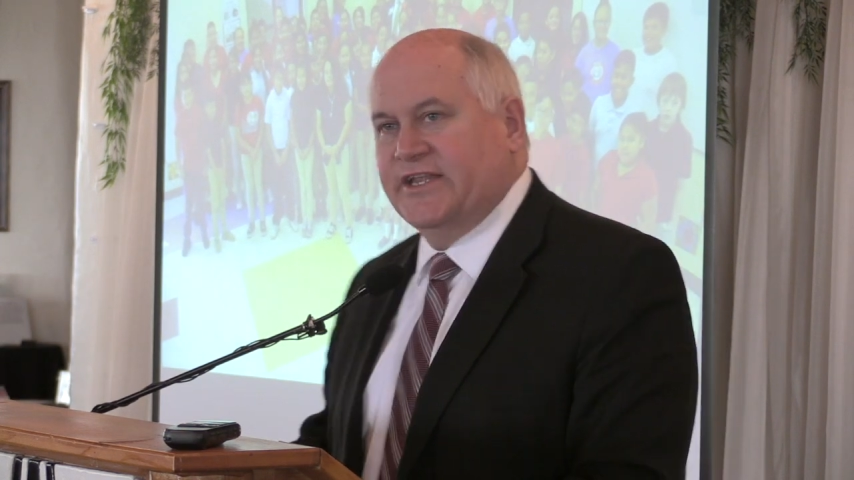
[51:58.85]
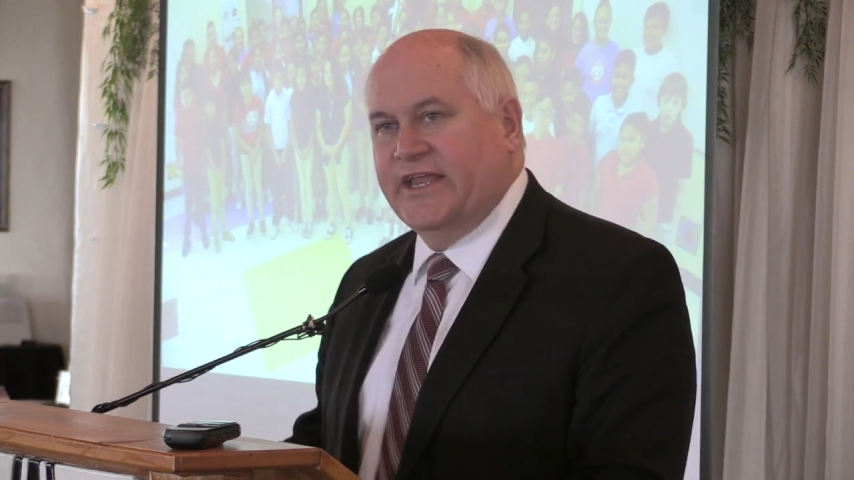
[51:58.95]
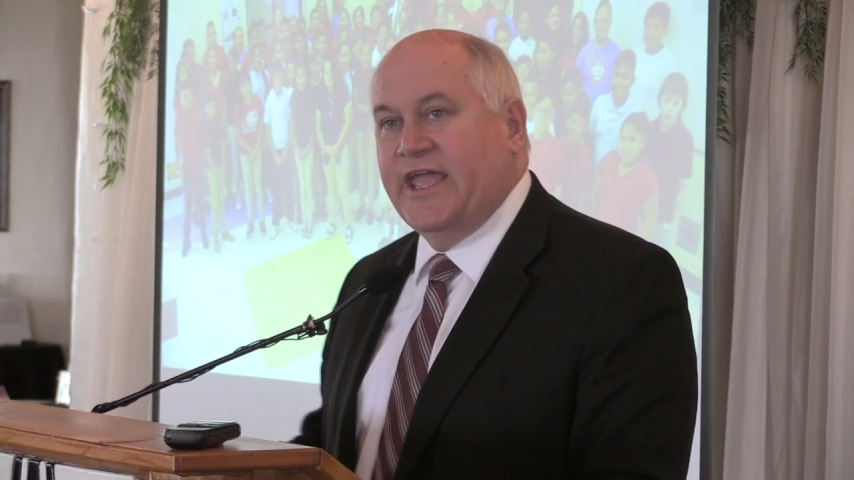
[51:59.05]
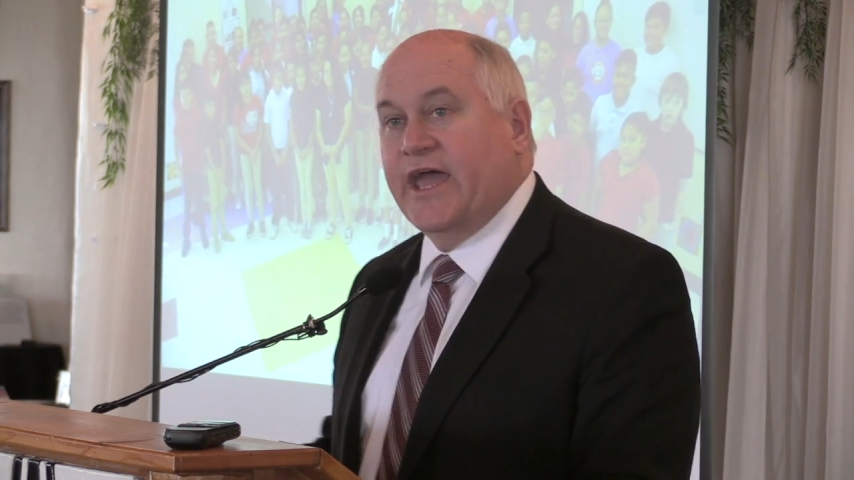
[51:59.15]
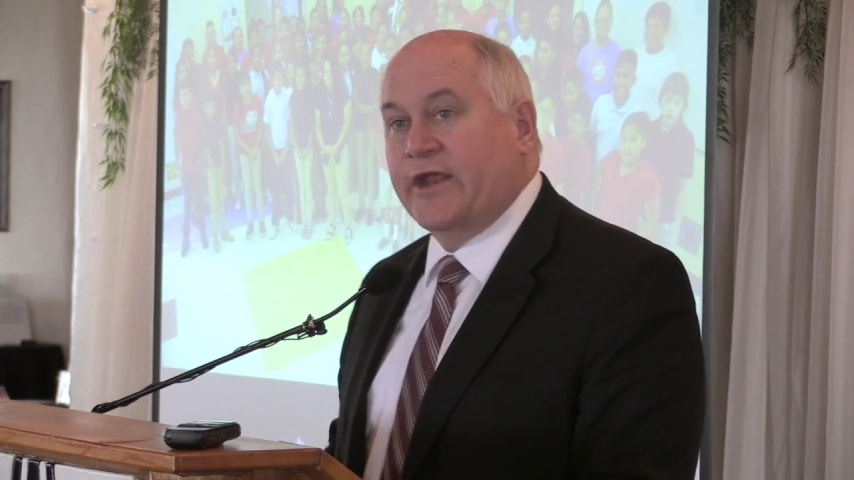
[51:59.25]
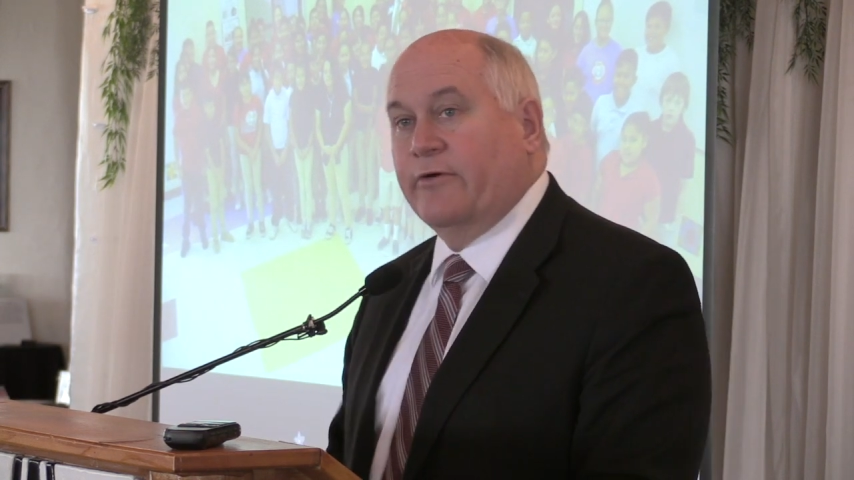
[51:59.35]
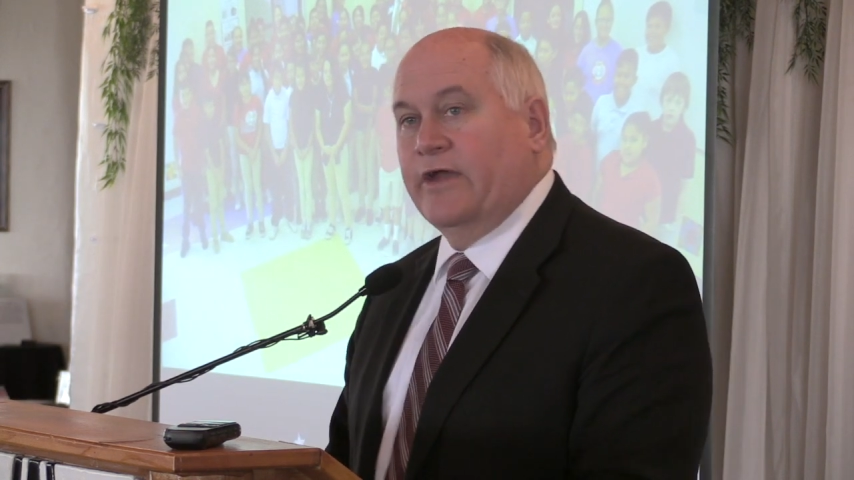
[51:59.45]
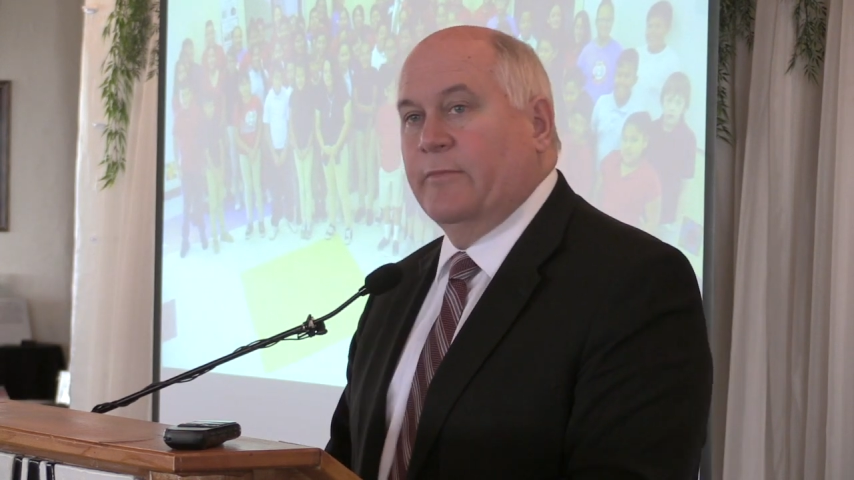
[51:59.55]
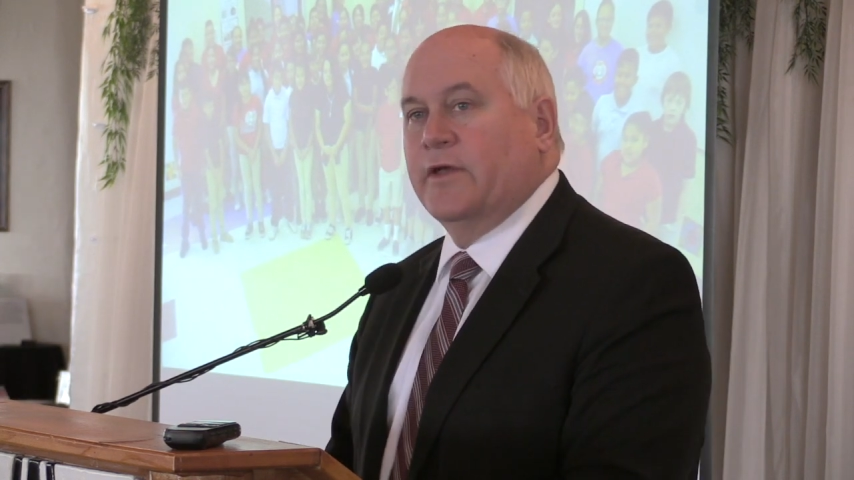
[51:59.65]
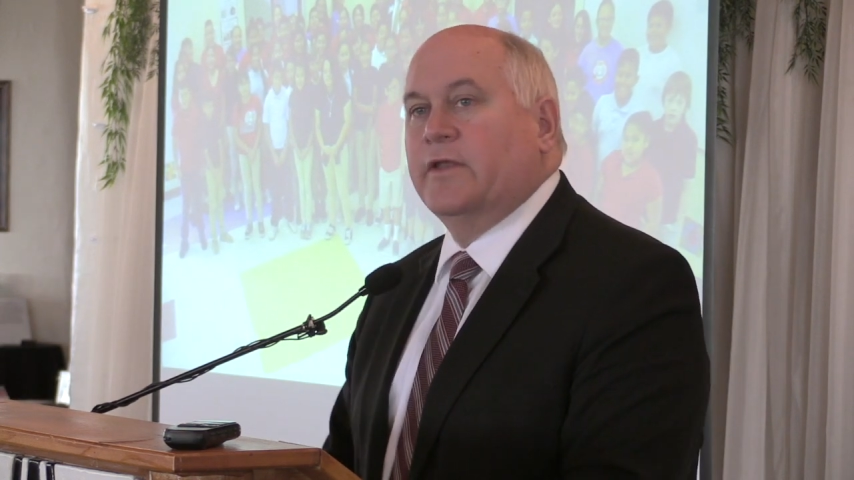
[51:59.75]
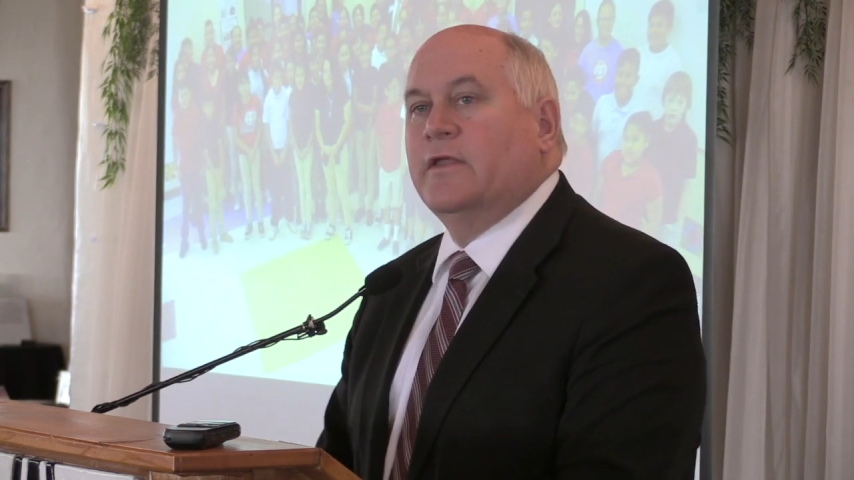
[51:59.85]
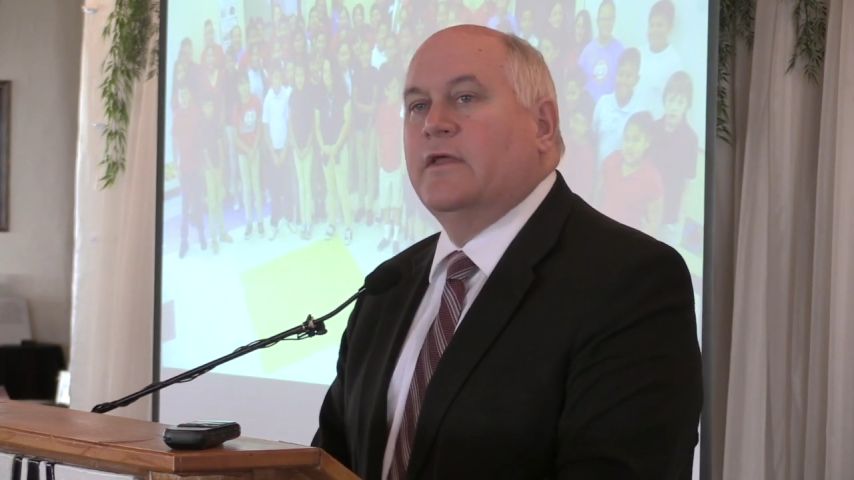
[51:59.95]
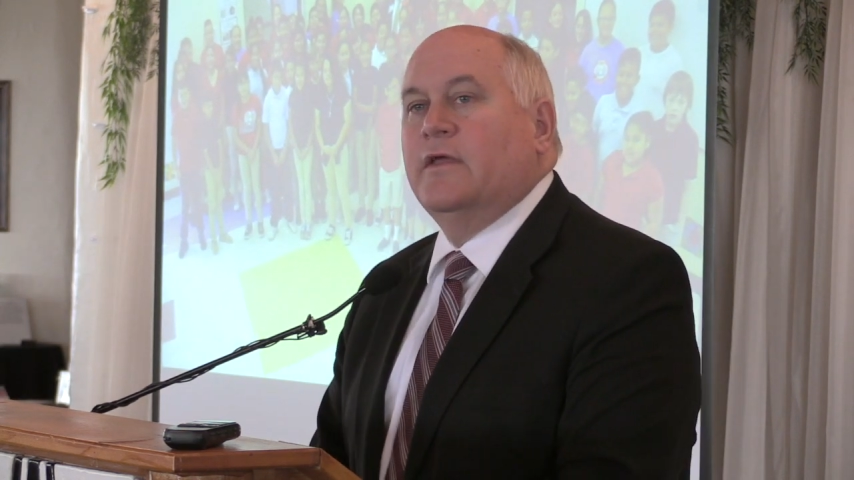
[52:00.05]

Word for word: that he had agreement